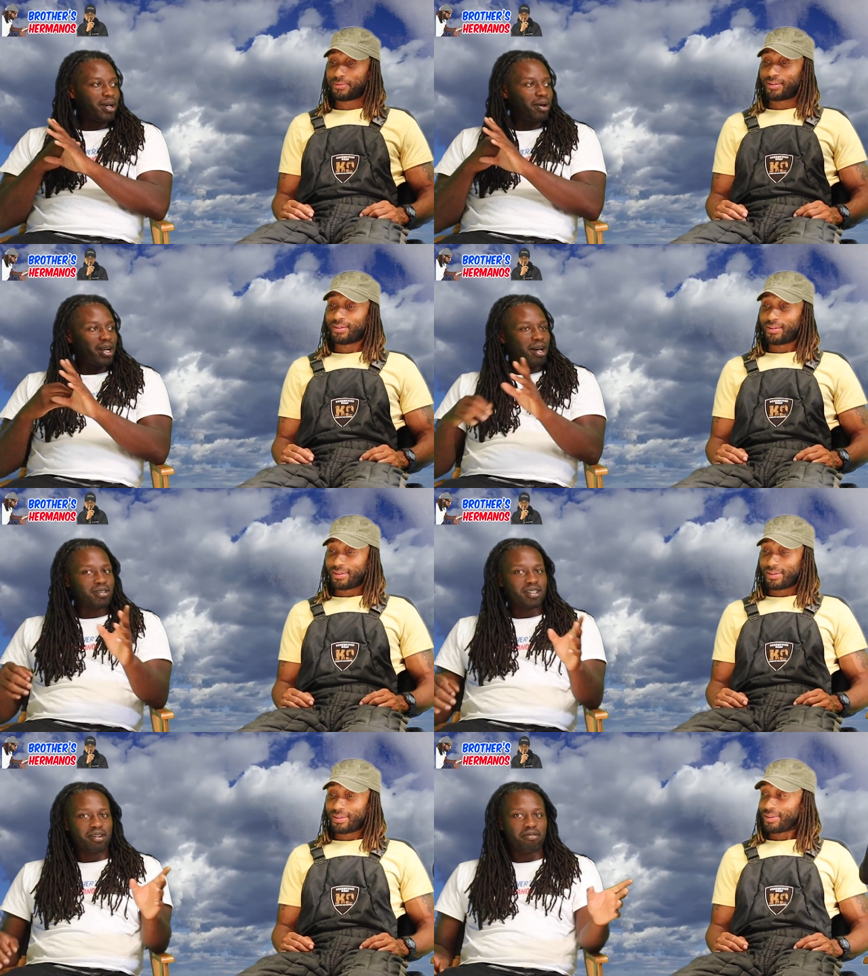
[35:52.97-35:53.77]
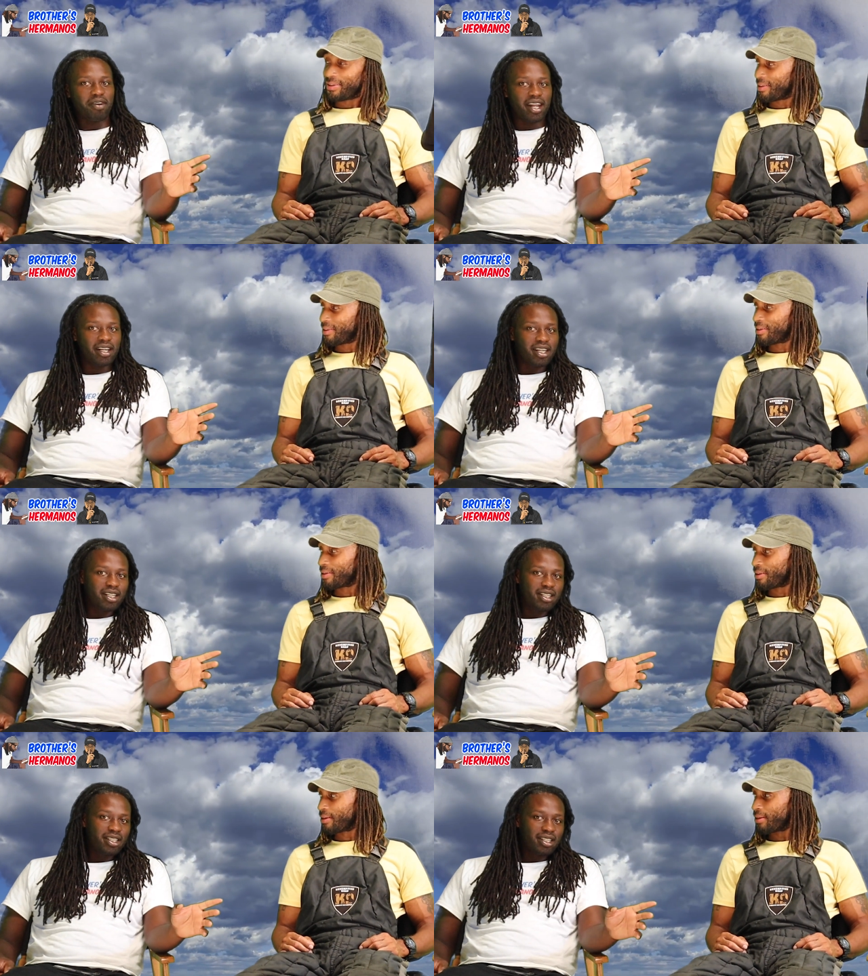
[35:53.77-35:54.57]
Speaker 1: when I was in the
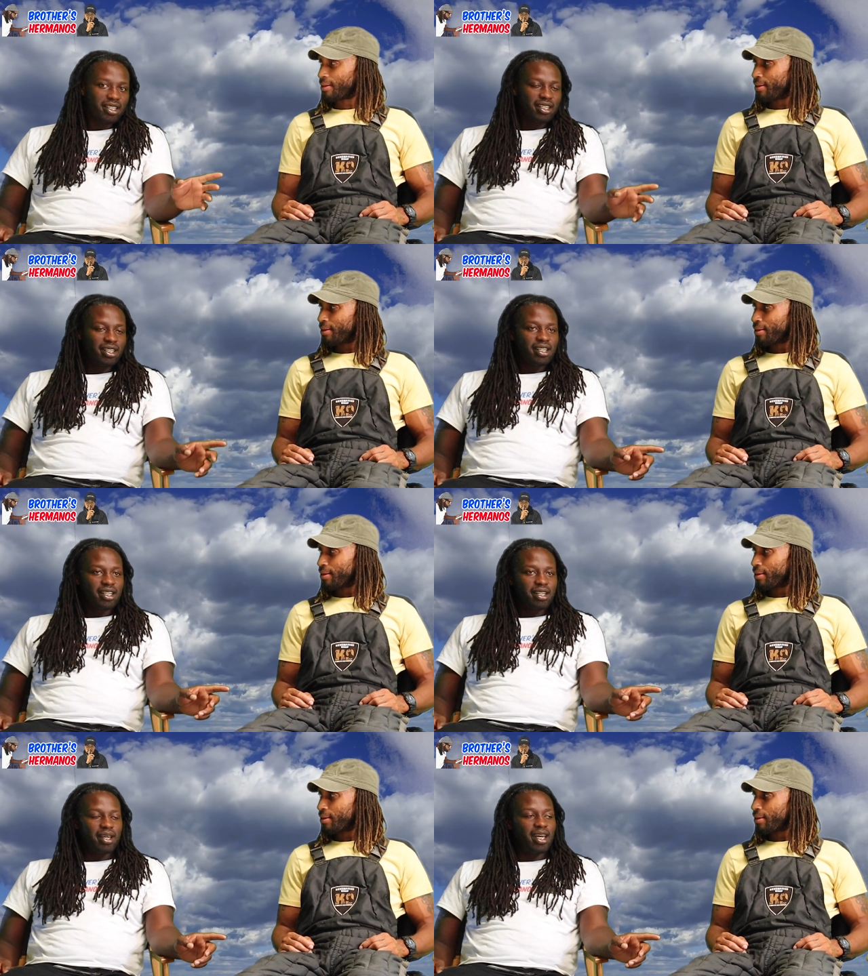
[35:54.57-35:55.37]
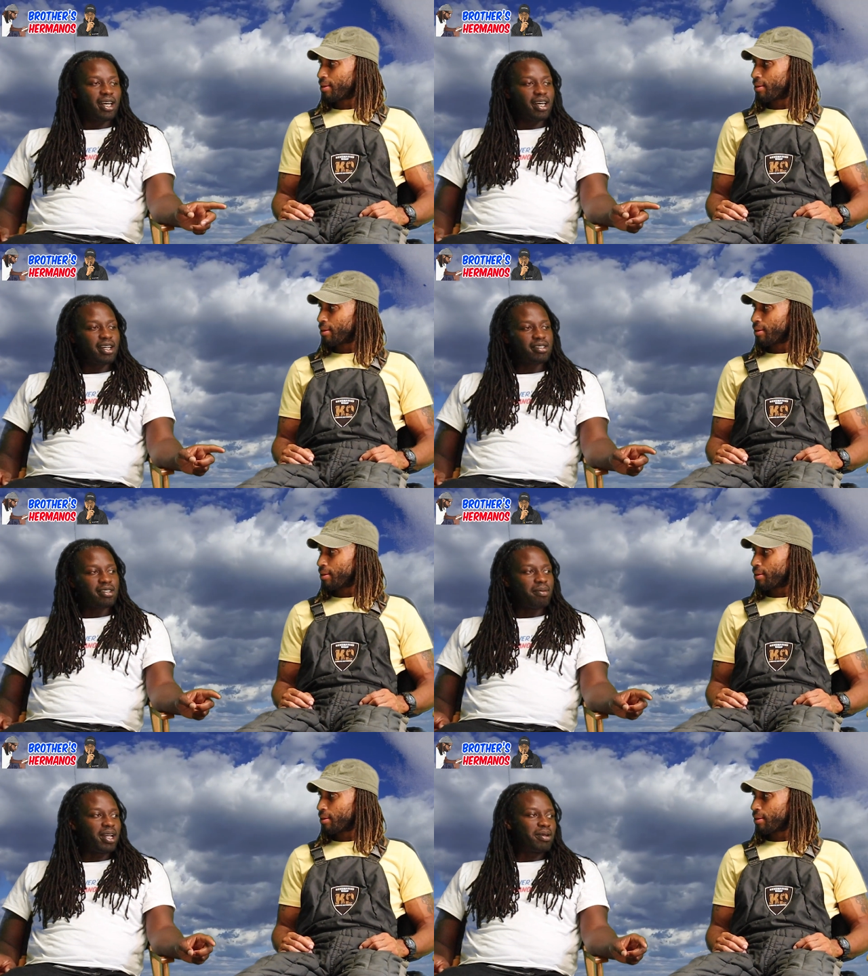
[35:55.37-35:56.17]
Vatican, and
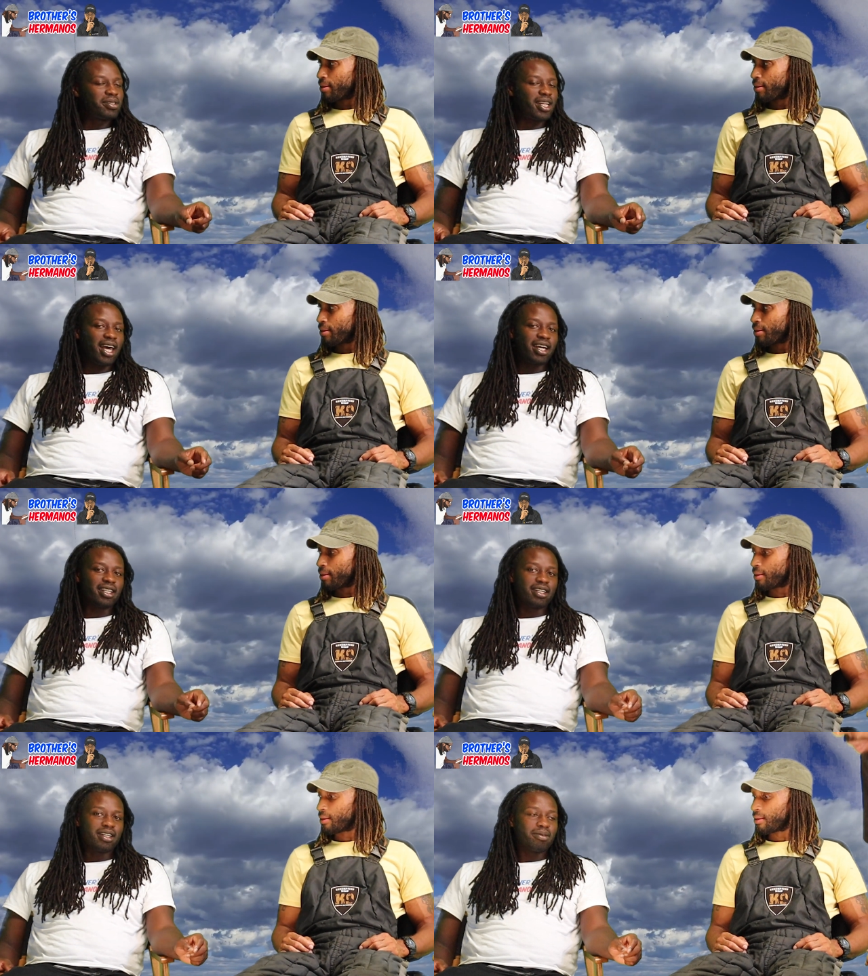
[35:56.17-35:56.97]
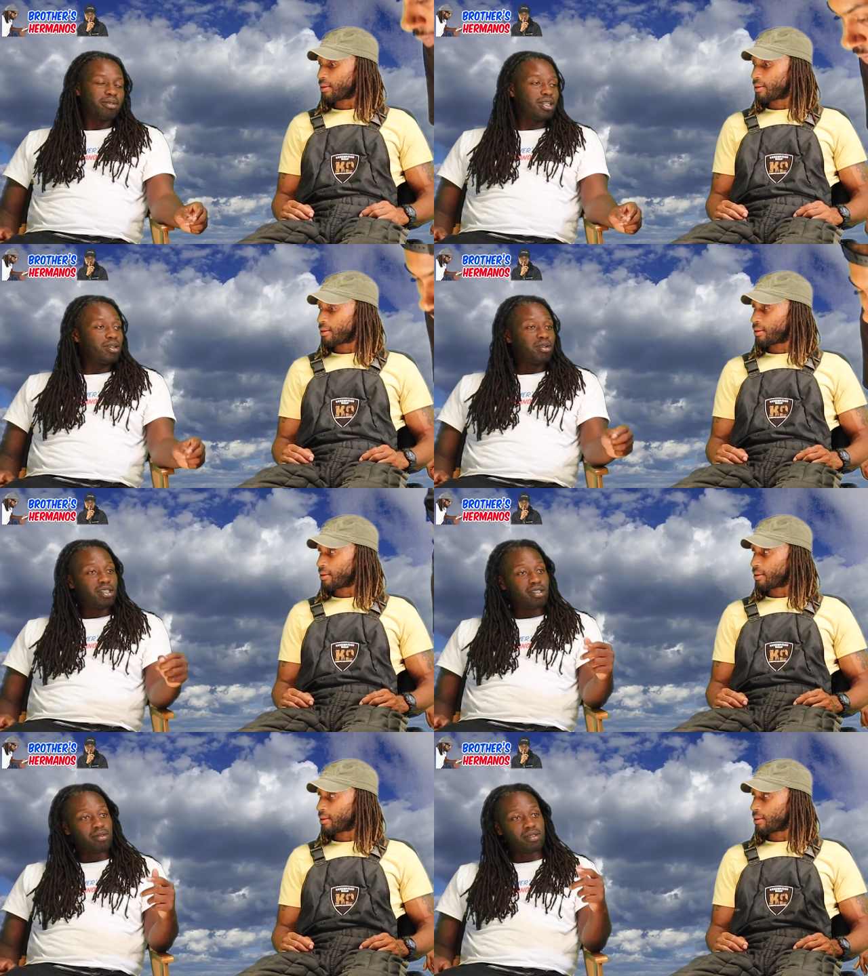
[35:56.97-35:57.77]
somebody was acting up. And you know
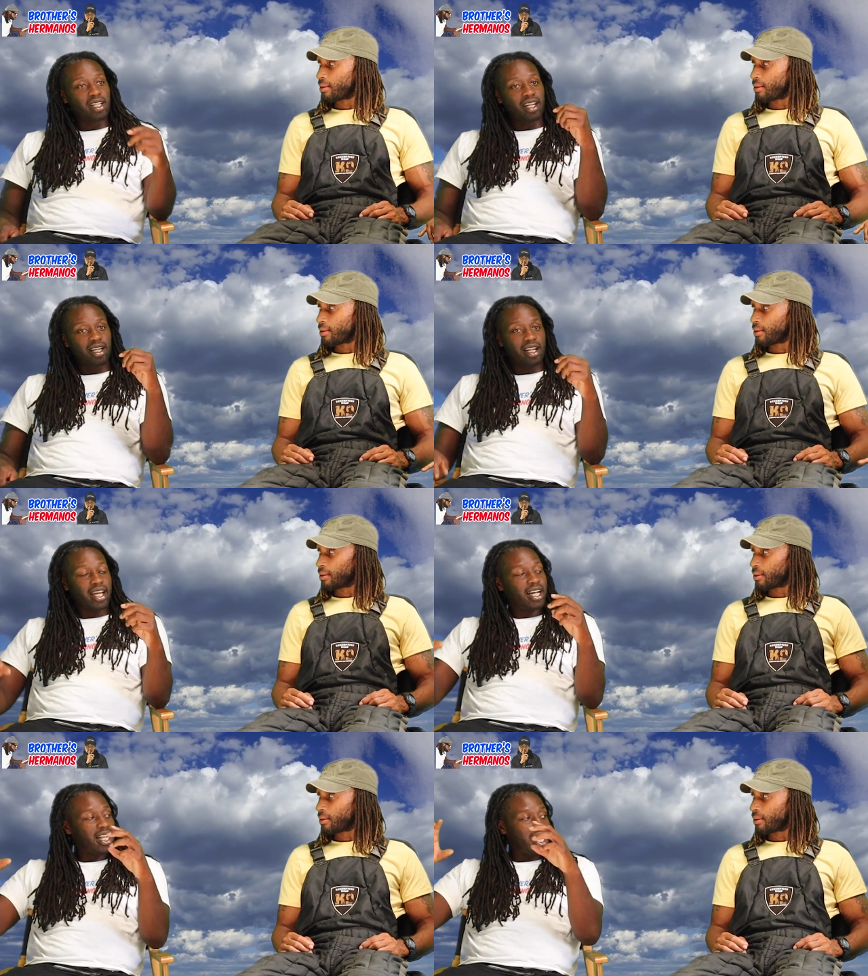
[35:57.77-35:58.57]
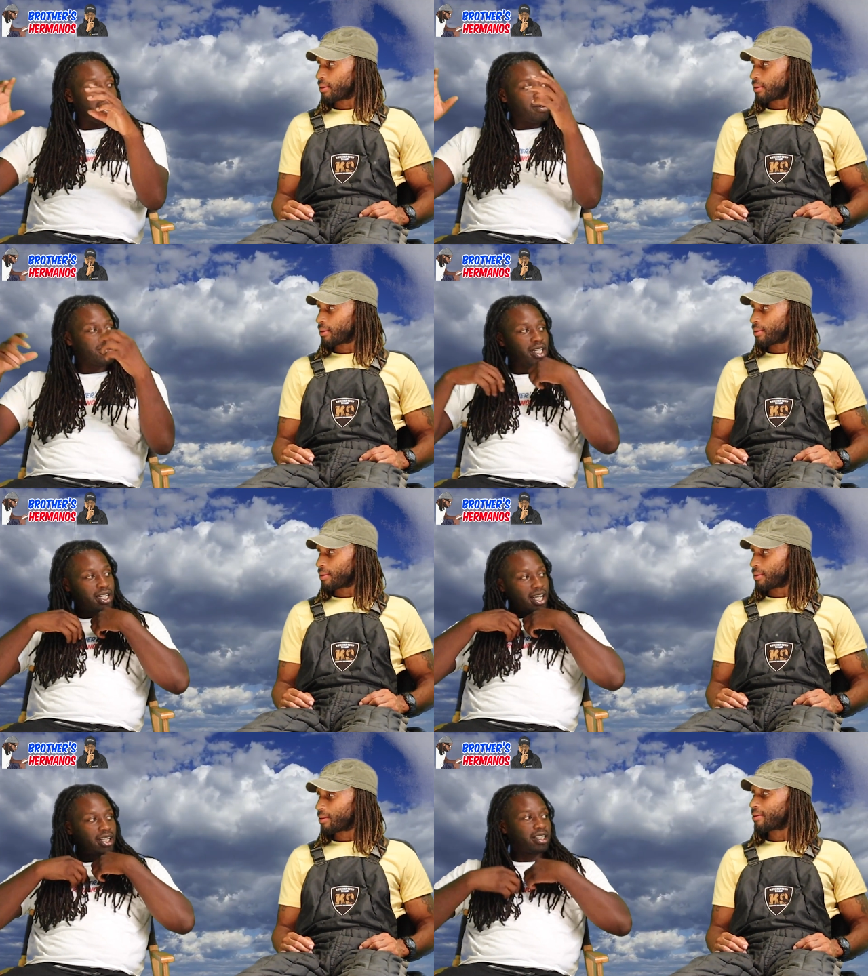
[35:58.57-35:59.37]
the dudes that look like clowns, like they